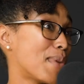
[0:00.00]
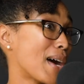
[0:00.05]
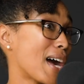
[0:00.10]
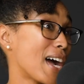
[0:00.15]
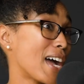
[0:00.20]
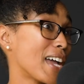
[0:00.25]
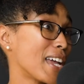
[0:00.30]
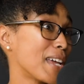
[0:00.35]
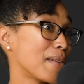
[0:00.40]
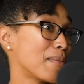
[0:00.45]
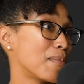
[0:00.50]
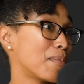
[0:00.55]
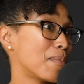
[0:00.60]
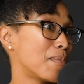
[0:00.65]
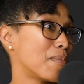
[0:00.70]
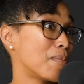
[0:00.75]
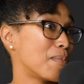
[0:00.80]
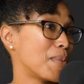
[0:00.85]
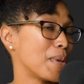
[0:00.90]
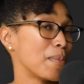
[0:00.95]
by
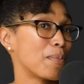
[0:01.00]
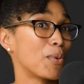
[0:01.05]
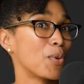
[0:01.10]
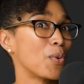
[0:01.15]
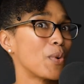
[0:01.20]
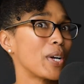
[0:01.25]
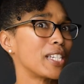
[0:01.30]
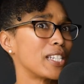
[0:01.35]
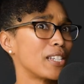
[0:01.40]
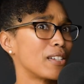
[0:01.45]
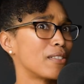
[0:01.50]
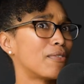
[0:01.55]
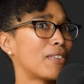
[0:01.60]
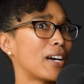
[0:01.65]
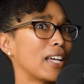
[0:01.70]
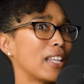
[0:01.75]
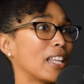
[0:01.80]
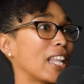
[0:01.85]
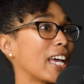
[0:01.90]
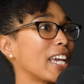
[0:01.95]
people who
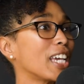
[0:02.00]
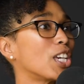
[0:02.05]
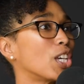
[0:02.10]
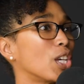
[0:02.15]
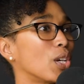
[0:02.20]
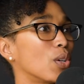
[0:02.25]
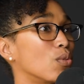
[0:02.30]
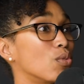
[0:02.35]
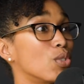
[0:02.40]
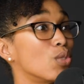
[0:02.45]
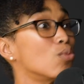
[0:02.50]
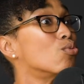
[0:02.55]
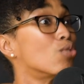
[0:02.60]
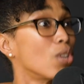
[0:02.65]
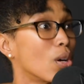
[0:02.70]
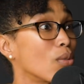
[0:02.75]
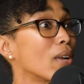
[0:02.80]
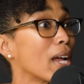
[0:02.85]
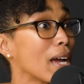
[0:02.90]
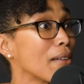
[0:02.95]
identify like you
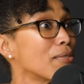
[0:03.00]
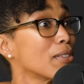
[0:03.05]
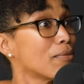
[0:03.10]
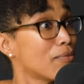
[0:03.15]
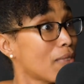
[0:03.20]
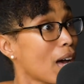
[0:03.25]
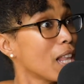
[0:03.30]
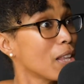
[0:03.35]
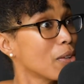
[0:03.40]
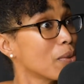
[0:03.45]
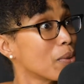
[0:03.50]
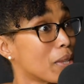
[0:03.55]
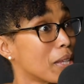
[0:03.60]
don't have to follow